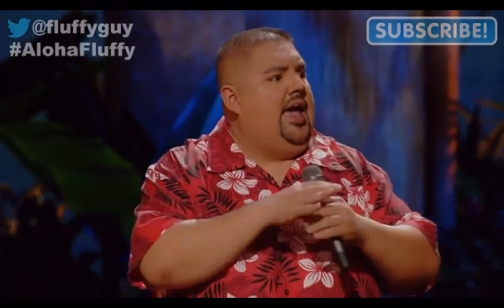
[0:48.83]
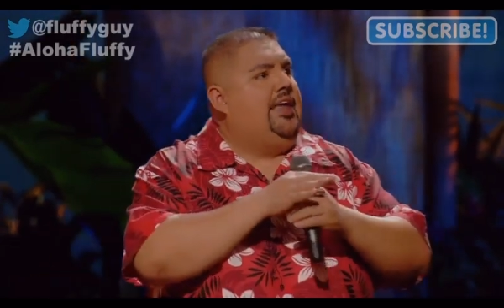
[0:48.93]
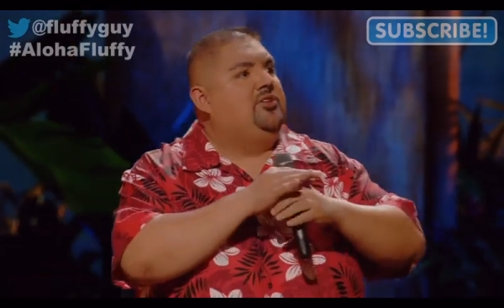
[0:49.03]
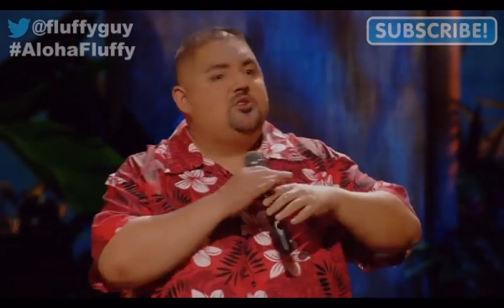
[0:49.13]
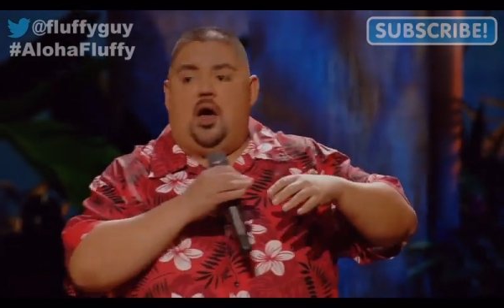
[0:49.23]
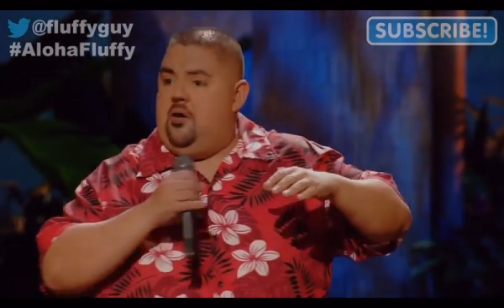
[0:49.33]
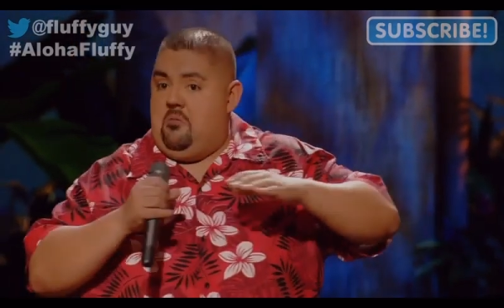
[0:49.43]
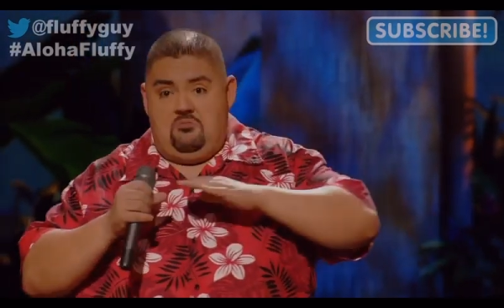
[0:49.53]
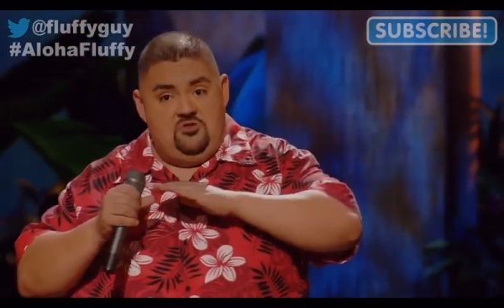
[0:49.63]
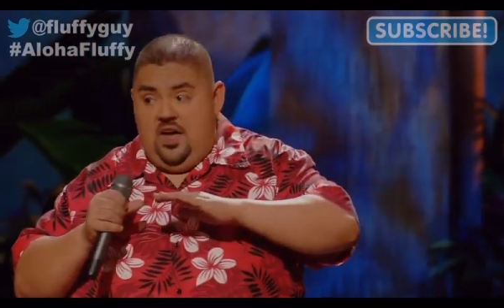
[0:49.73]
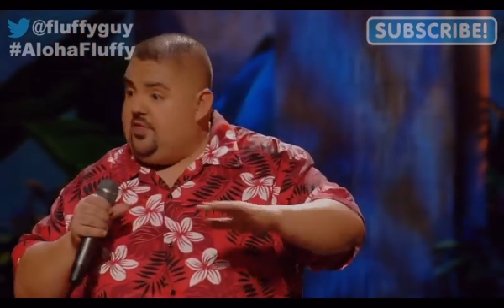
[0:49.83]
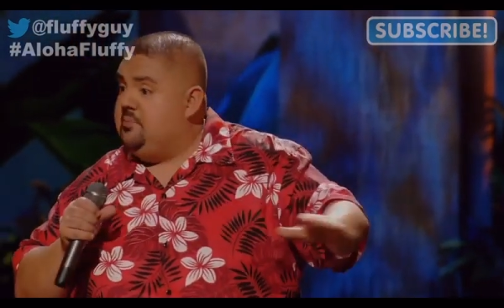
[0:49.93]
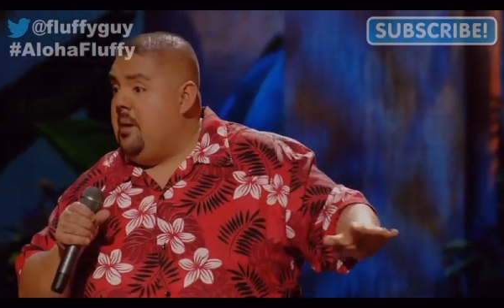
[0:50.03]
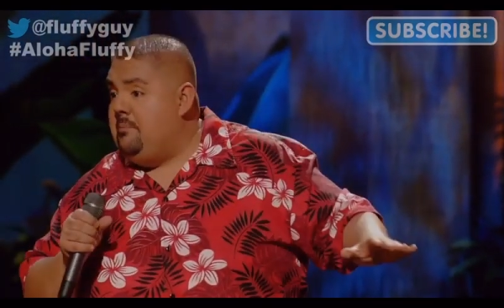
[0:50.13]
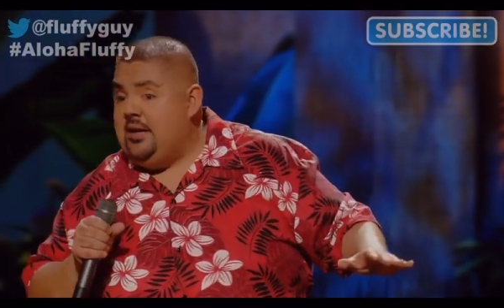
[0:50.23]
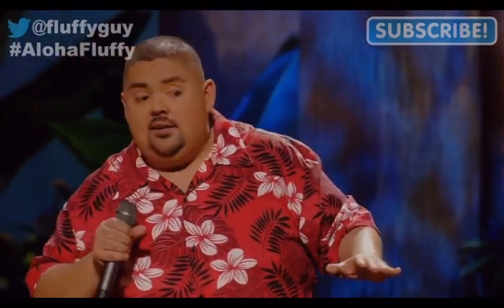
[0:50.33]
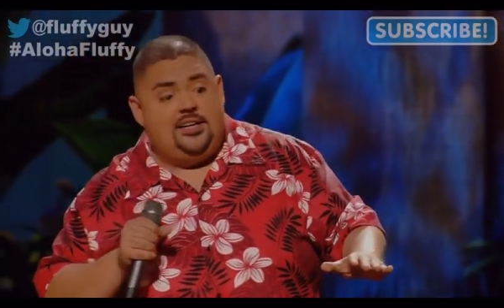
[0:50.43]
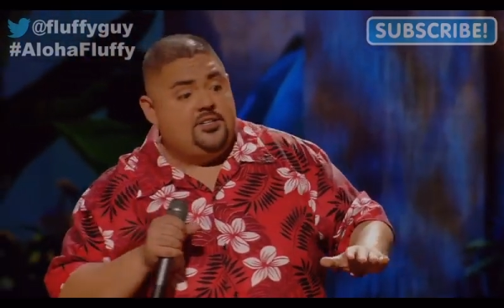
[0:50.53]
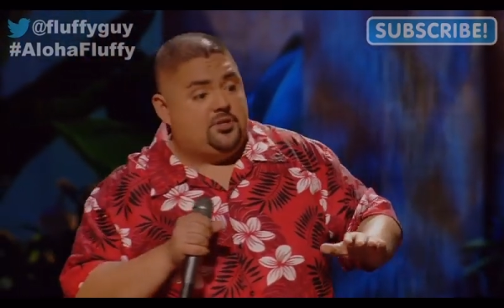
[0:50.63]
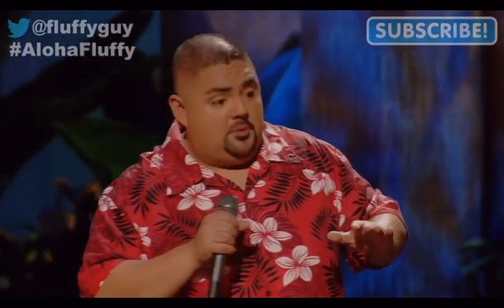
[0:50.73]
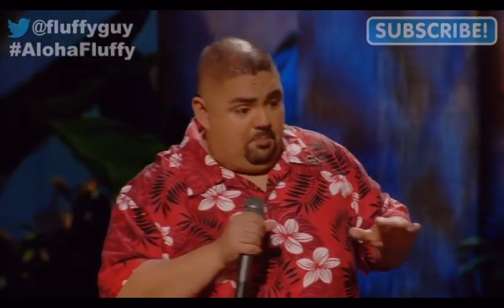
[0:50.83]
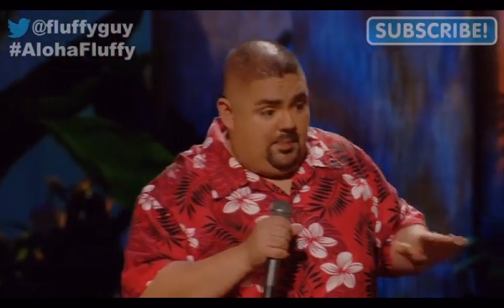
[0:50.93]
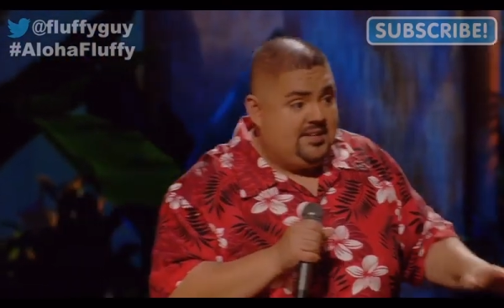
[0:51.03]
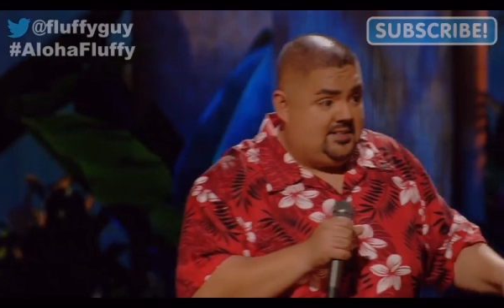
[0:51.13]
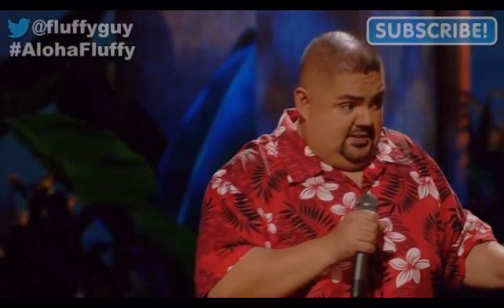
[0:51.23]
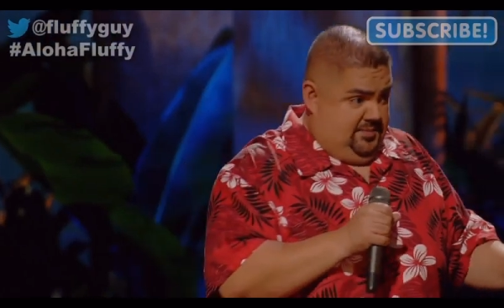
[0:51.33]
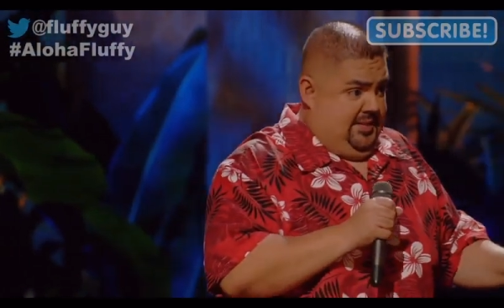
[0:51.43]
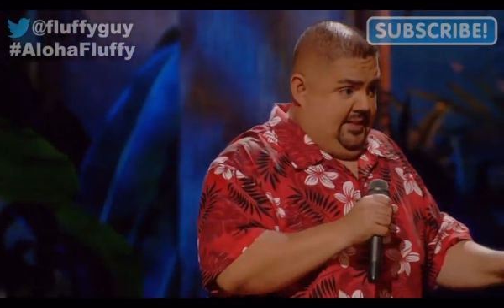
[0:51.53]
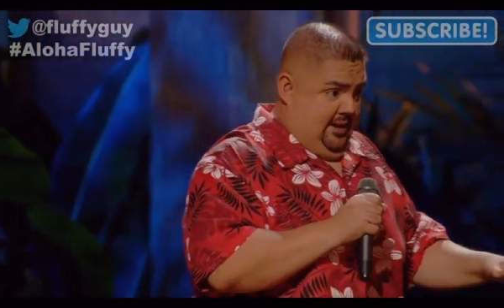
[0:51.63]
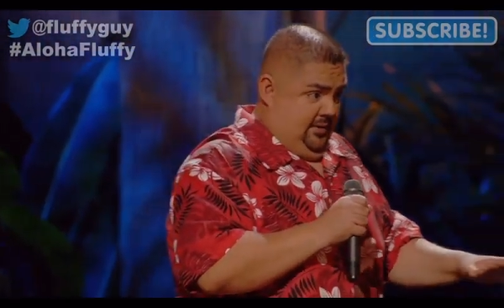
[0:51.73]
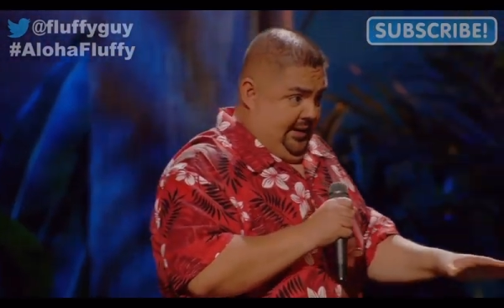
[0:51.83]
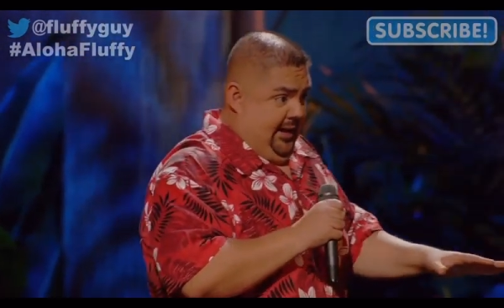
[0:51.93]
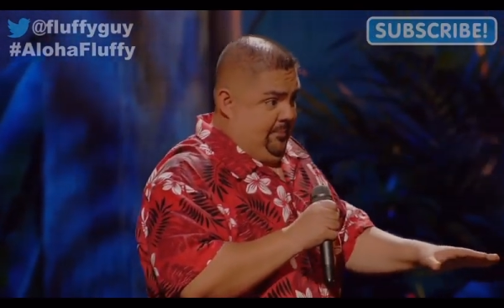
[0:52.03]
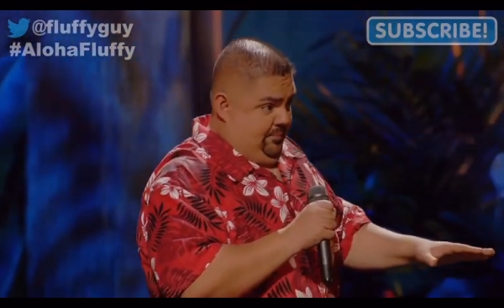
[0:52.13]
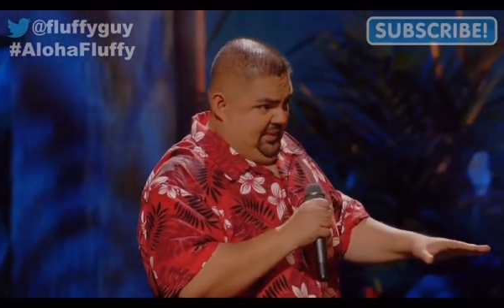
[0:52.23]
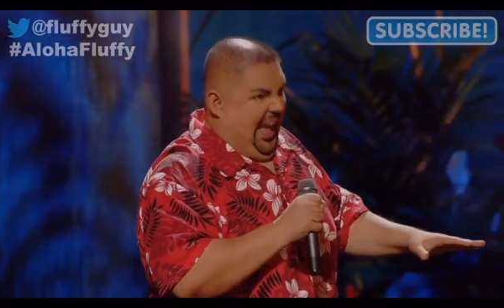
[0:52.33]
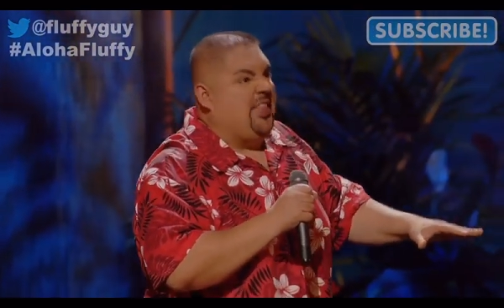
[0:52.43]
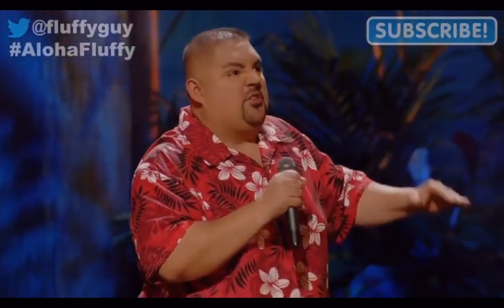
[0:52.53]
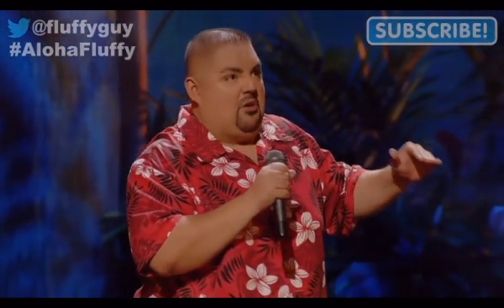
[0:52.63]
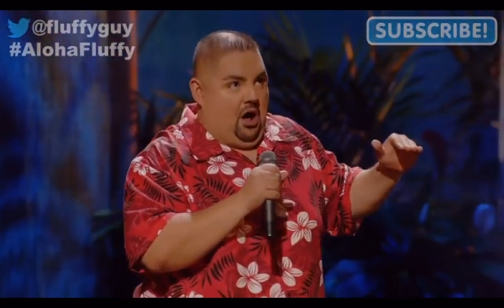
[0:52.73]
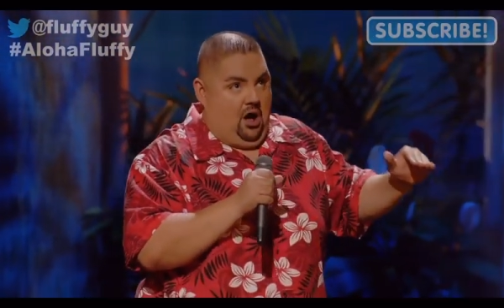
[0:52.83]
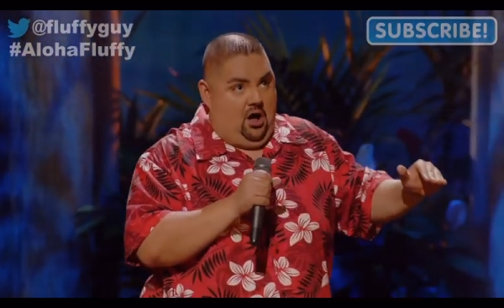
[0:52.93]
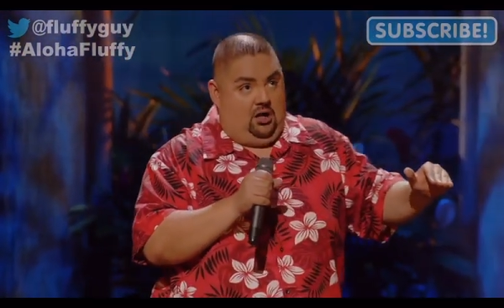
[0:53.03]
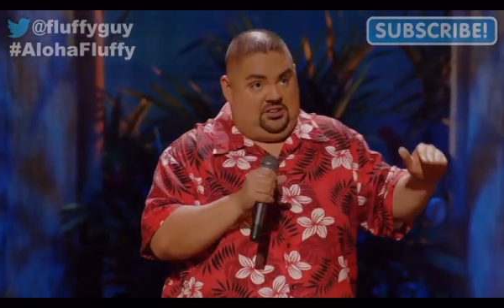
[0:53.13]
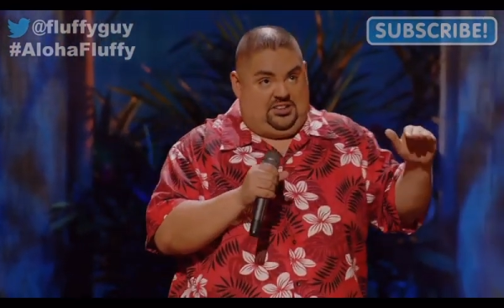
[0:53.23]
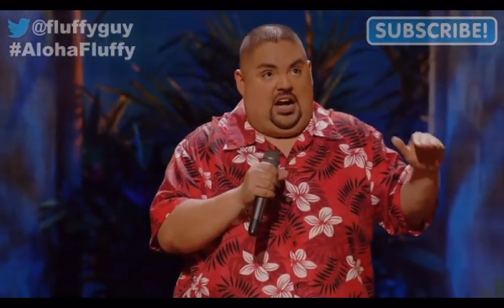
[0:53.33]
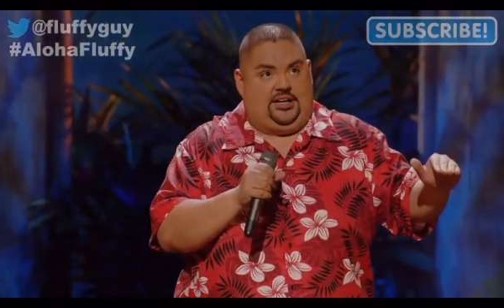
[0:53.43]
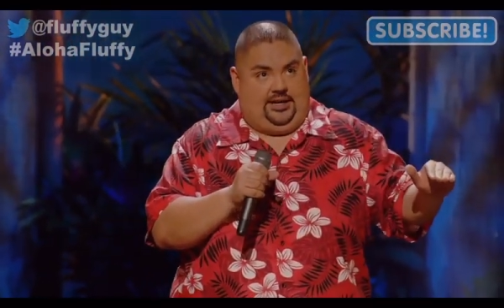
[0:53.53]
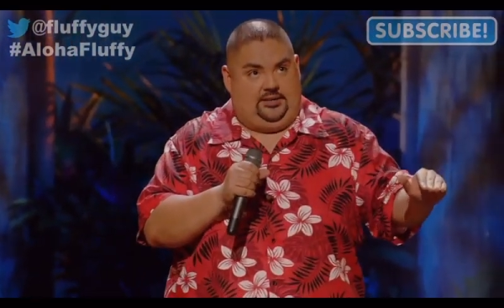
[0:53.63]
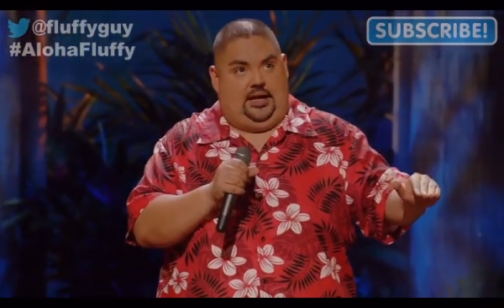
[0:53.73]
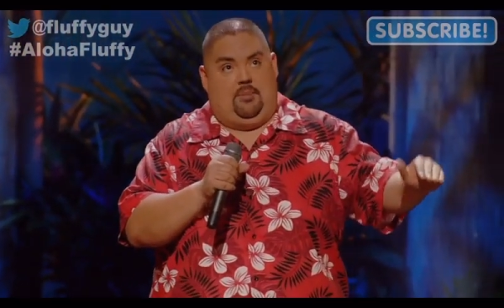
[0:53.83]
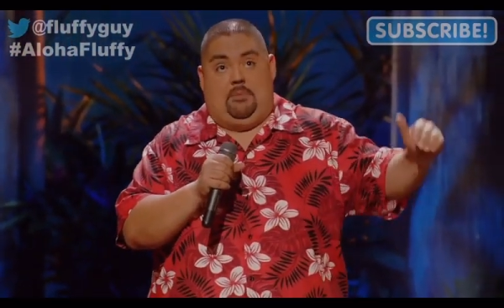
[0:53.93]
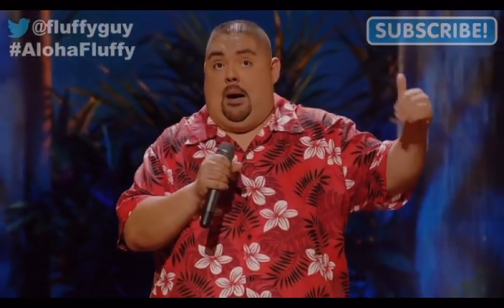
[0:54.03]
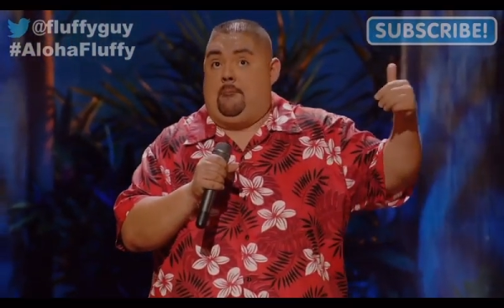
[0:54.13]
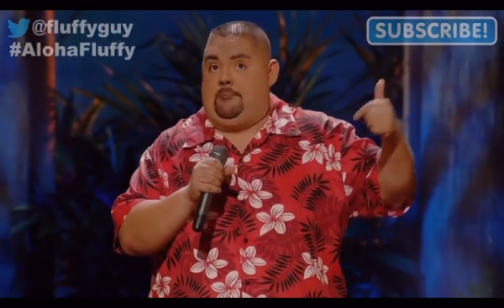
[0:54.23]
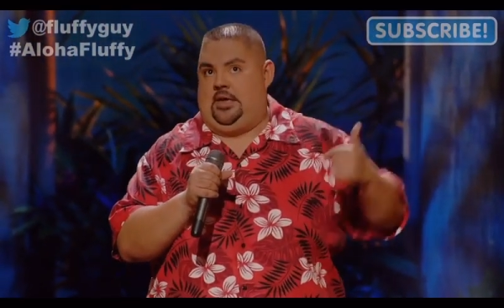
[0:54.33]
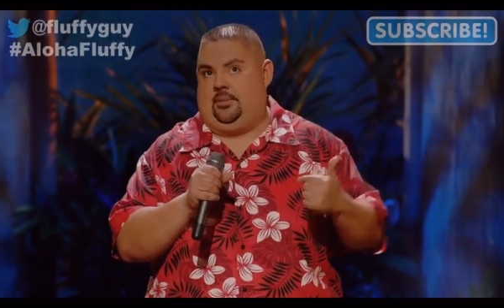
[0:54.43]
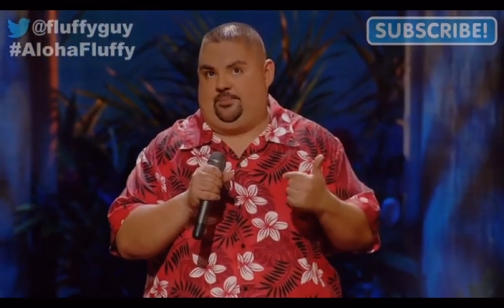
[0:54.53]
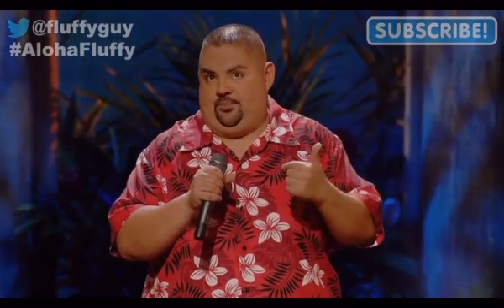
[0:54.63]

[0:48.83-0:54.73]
And there's nothing but Middle Eastern businessmen there, okay? And they're all talking about me.